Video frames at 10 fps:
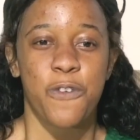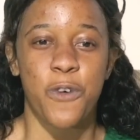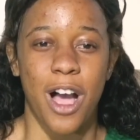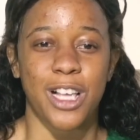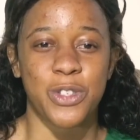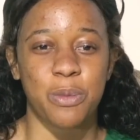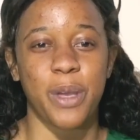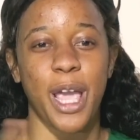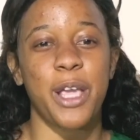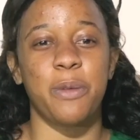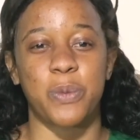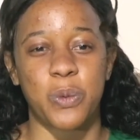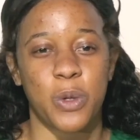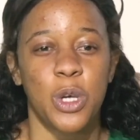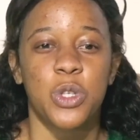for us to be
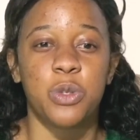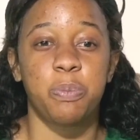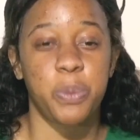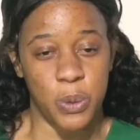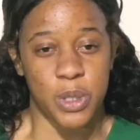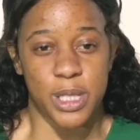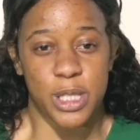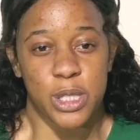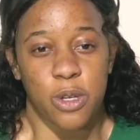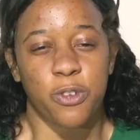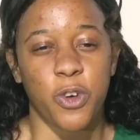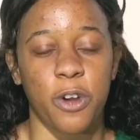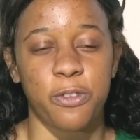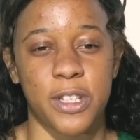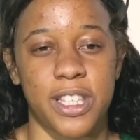able to build this
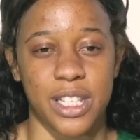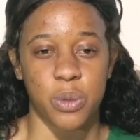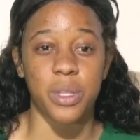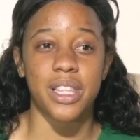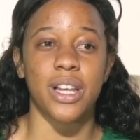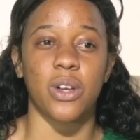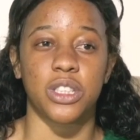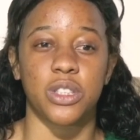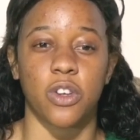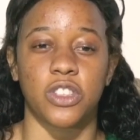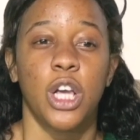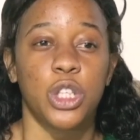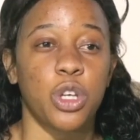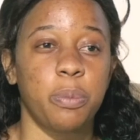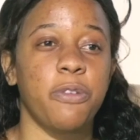self-confidence within ourselves.
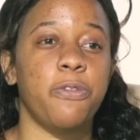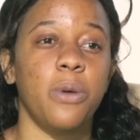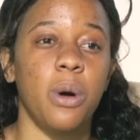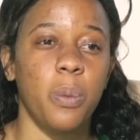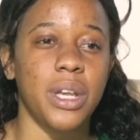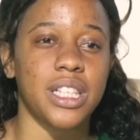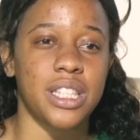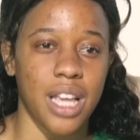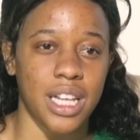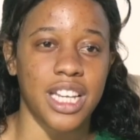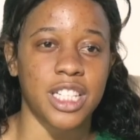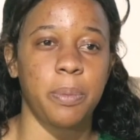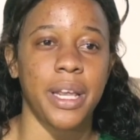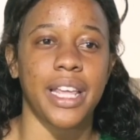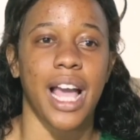So before we start
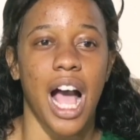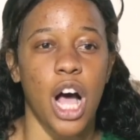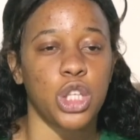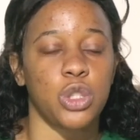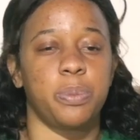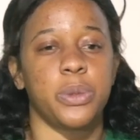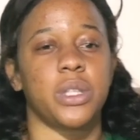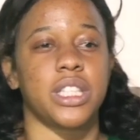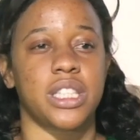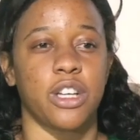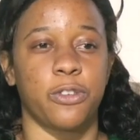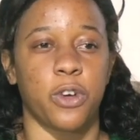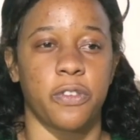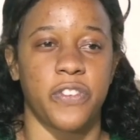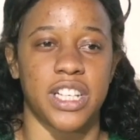explaining how to build this
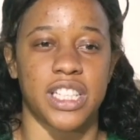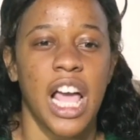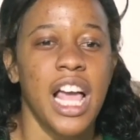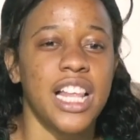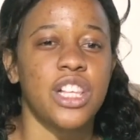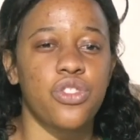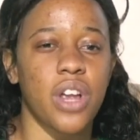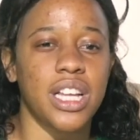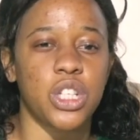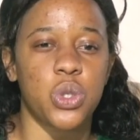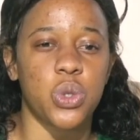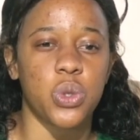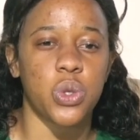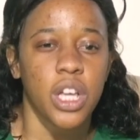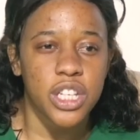self-confidence, let's try
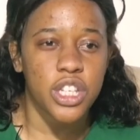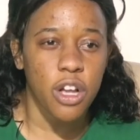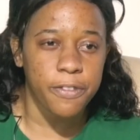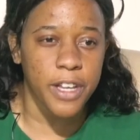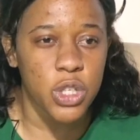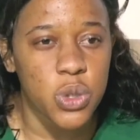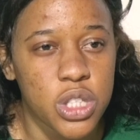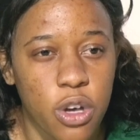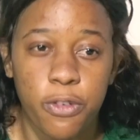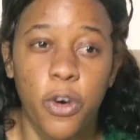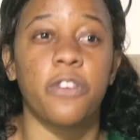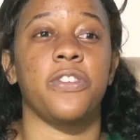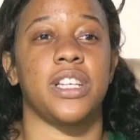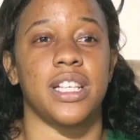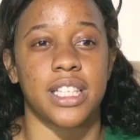to delve into
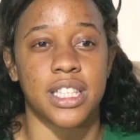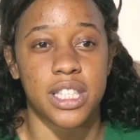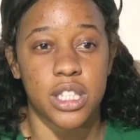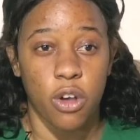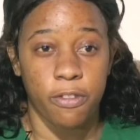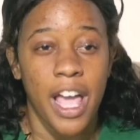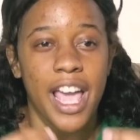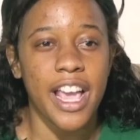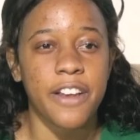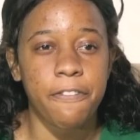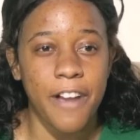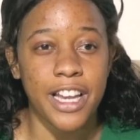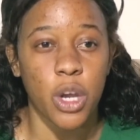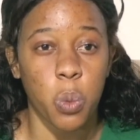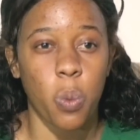self-confidence itself and
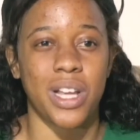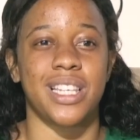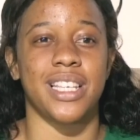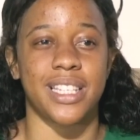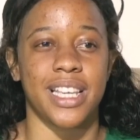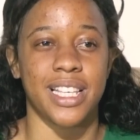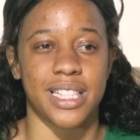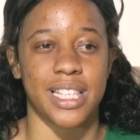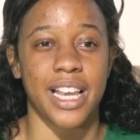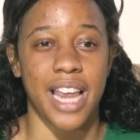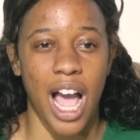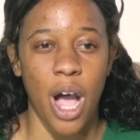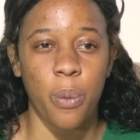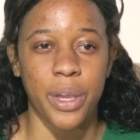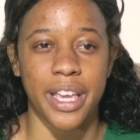find out what it is and
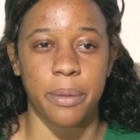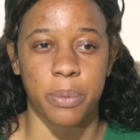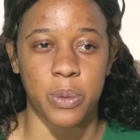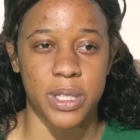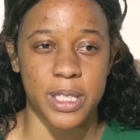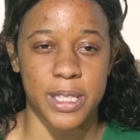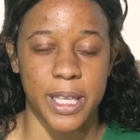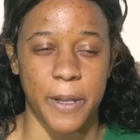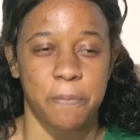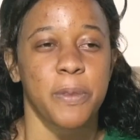how we can build this thing.